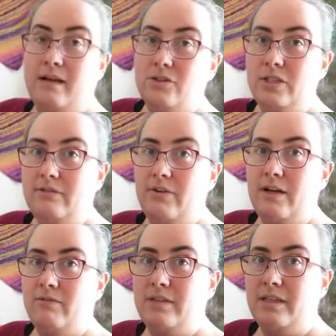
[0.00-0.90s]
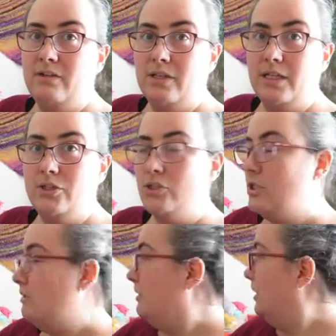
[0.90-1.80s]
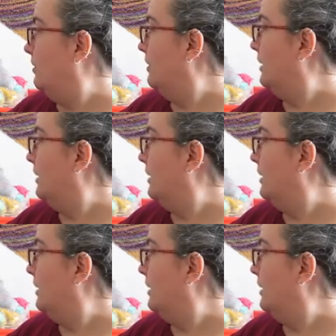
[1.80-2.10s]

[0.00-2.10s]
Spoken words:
actually for everything I can show you.